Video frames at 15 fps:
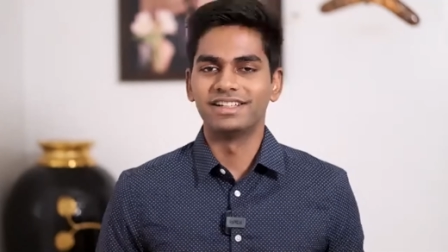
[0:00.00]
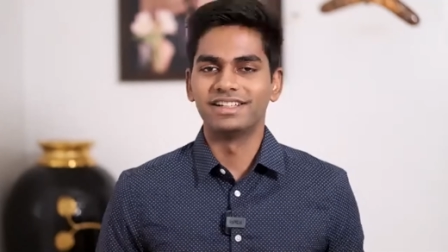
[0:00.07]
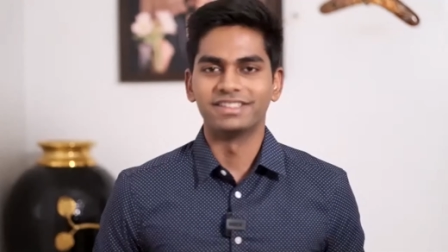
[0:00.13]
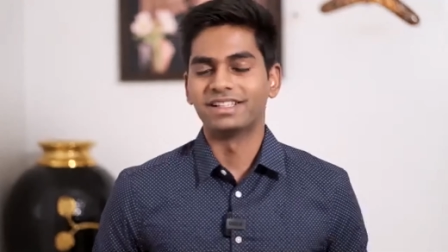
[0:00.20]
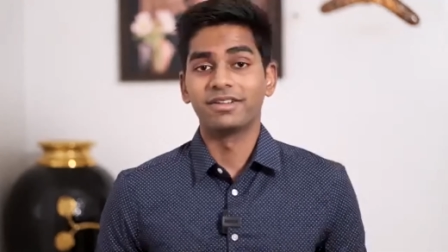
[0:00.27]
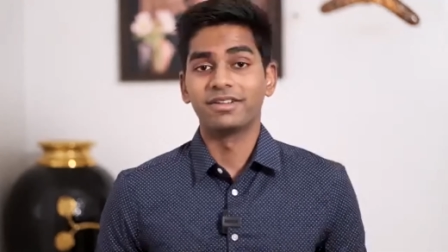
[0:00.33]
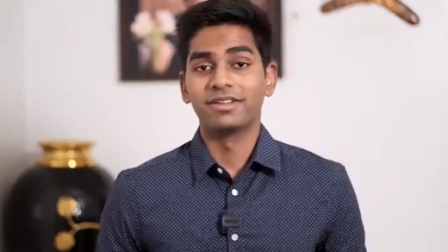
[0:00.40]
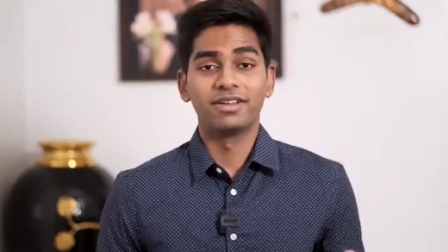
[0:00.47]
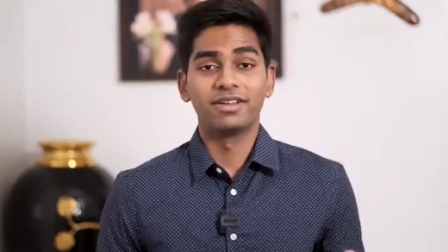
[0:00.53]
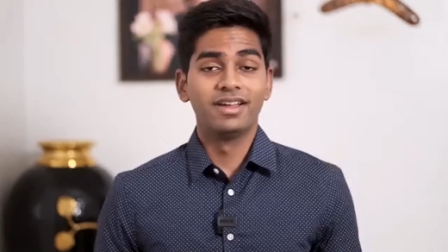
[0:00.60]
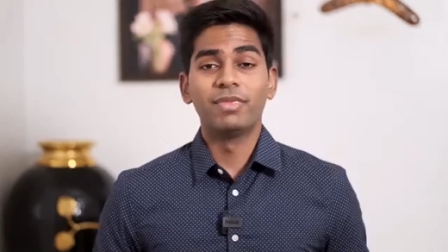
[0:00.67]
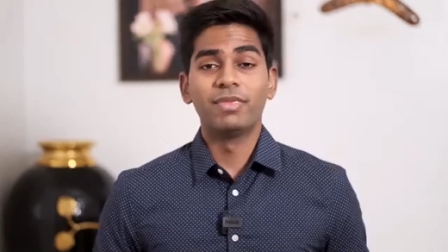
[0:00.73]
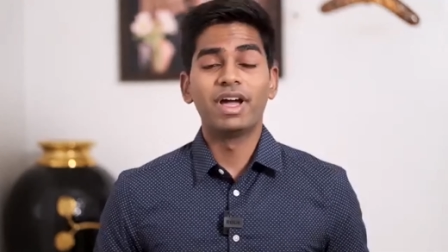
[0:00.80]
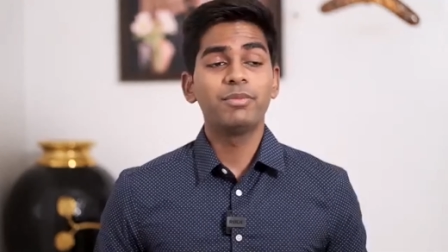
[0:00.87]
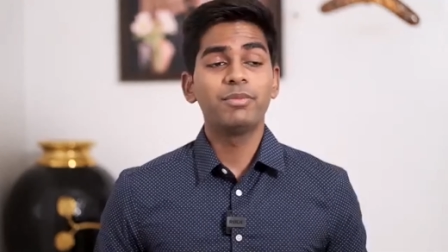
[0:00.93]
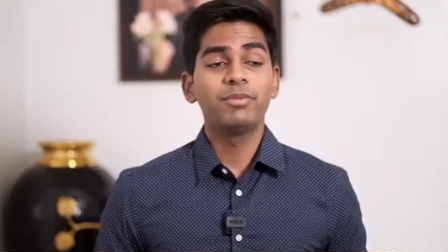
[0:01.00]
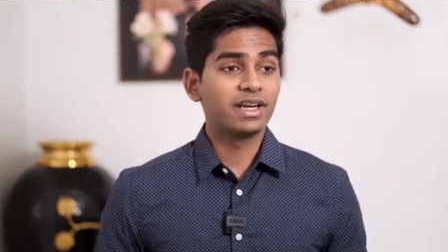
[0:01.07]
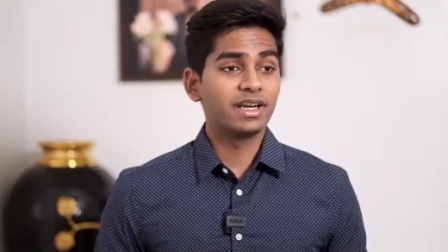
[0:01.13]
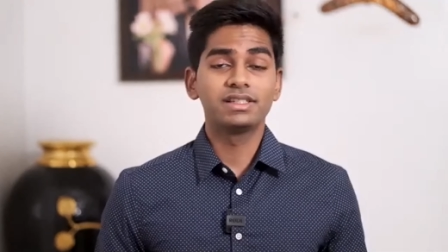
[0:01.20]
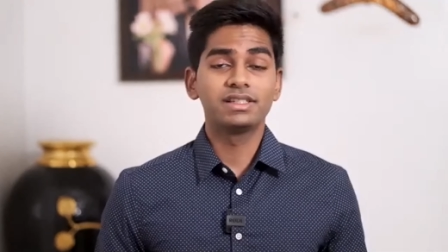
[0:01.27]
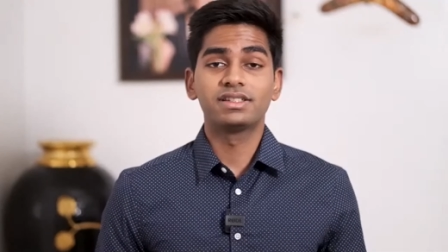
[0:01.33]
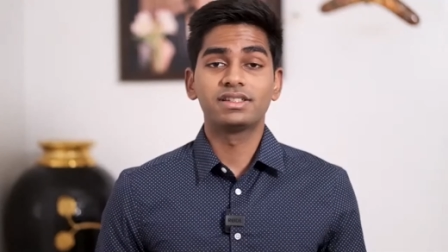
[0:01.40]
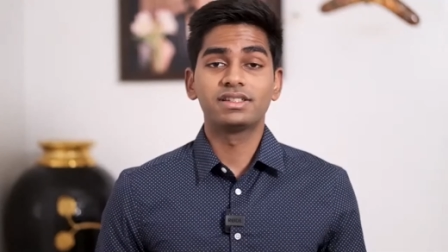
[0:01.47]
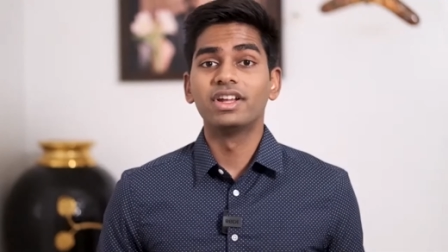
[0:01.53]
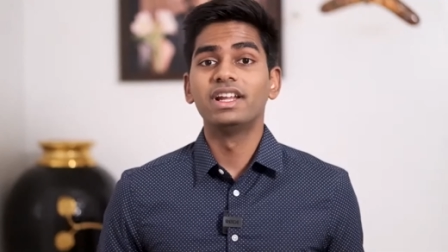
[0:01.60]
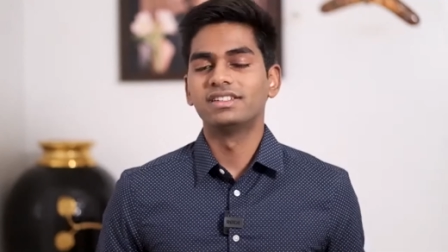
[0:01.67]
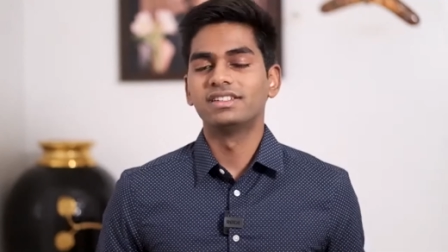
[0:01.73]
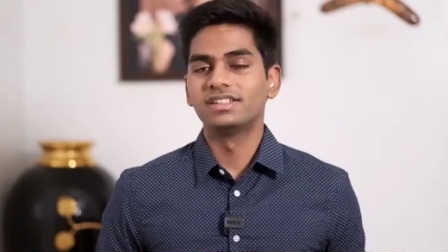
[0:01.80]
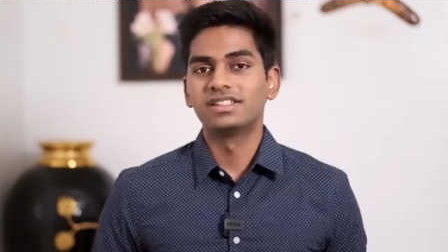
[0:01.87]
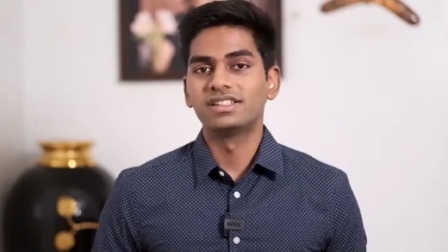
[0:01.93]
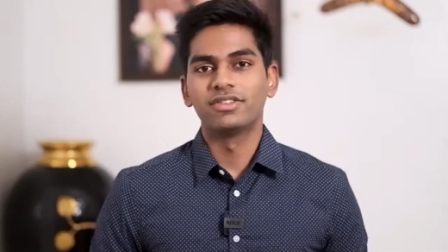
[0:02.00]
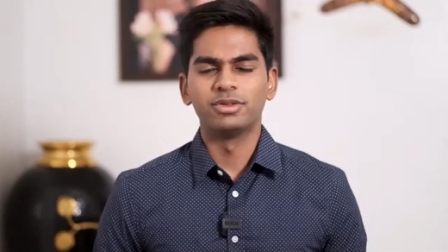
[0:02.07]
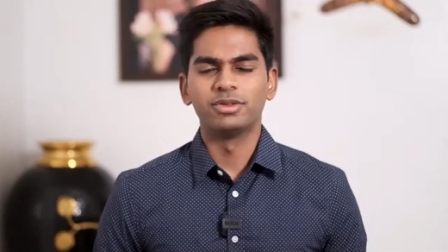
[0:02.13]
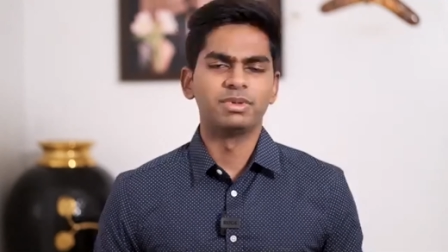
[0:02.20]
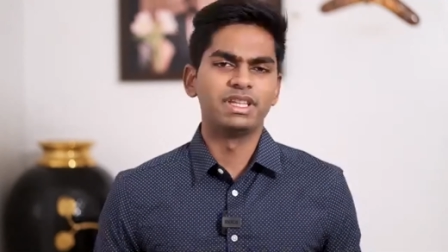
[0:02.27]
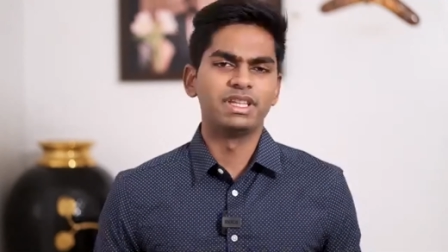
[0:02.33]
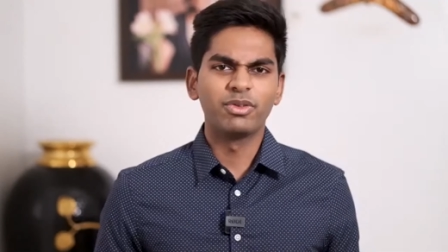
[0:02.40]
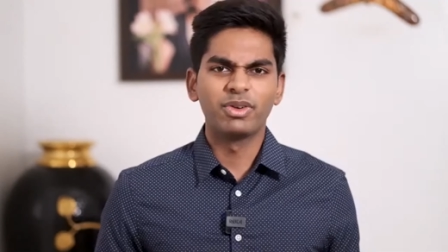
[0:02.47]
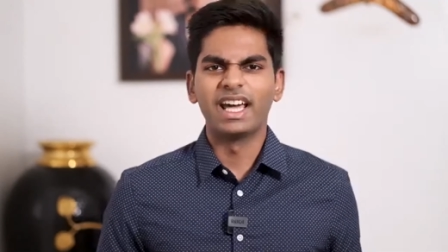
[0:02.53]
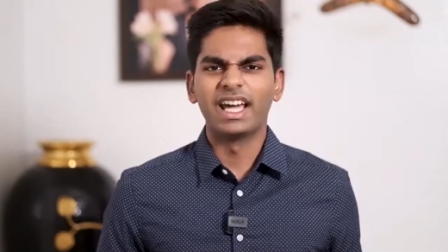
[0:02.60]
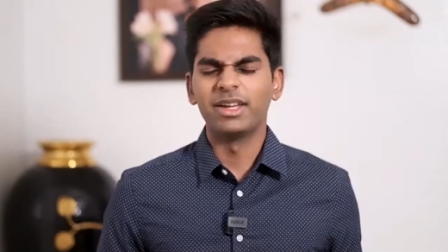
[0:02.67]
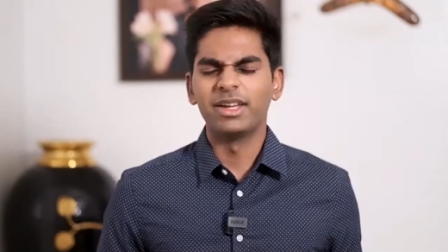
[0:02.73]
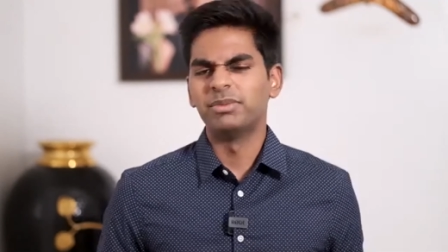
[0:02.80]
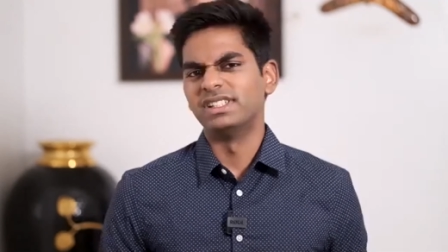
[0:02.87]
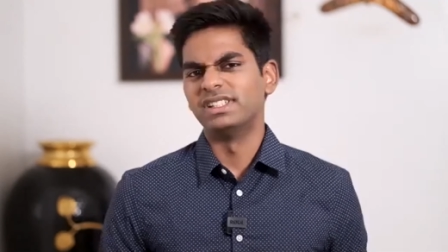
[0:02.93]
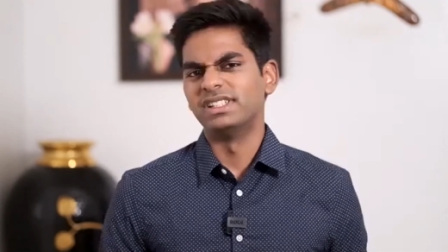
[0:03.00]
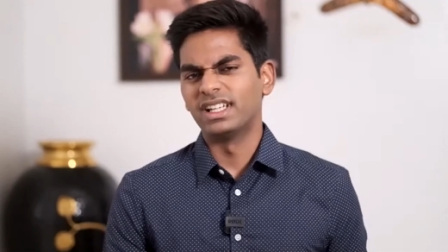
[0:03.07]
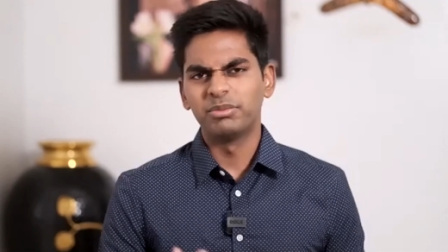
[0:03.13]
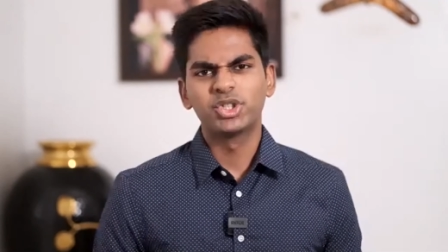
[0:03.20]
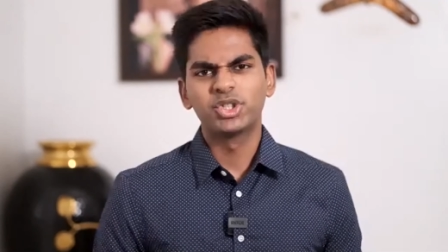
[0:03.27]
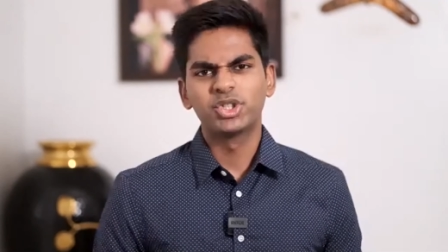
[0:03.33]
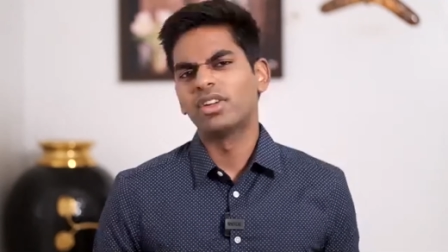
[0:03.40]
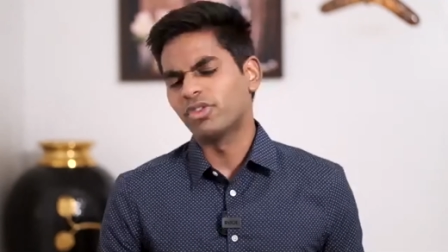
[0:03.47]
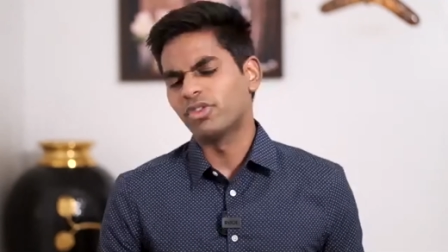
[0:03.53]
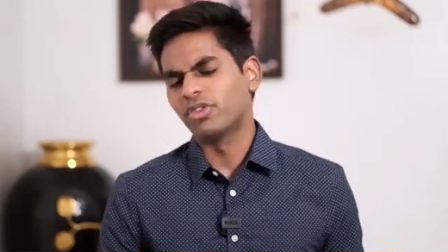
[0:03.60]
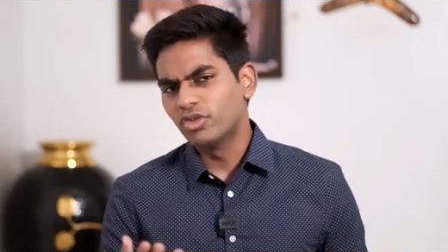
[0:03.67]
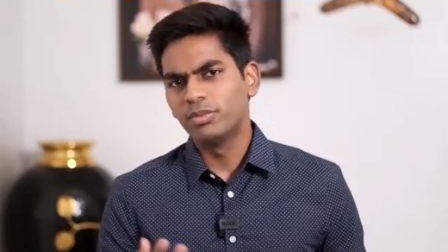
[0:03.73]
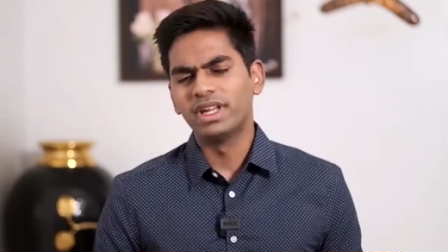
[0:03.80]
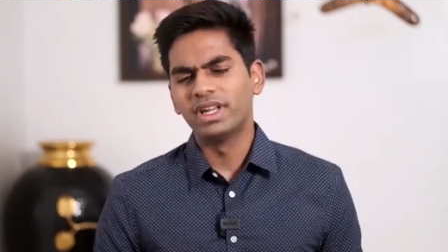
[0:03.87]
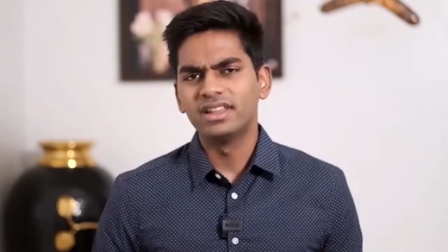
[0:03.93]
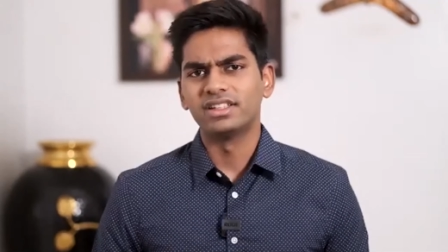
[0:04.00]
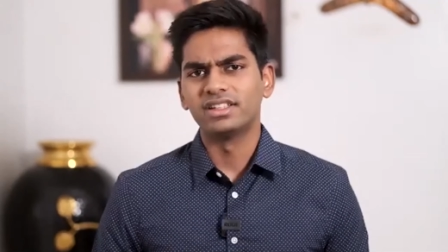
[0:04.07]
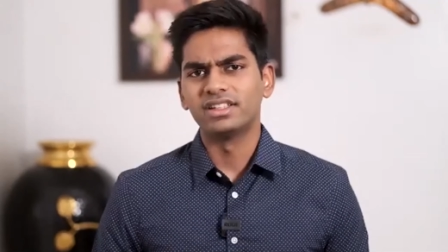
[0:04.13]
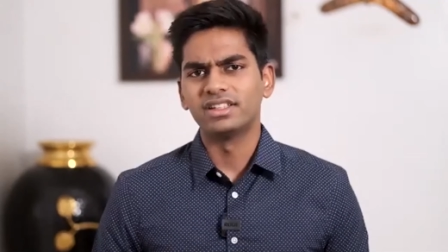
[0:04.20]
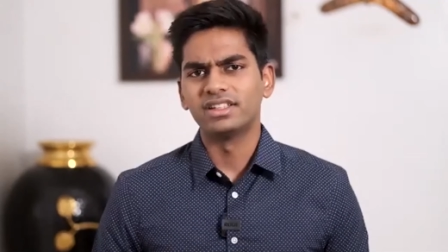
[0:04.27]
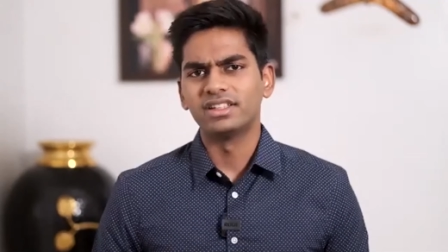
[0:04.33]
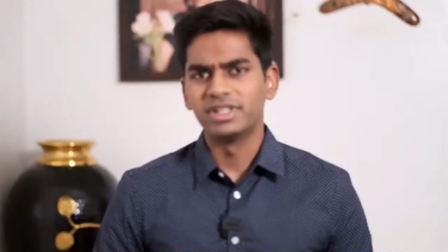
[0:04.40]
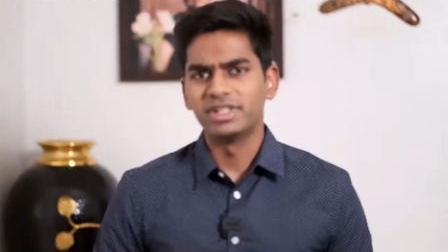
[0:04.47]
Like my parents are really successful in they were diamonds, and I'm sure if you've been in this business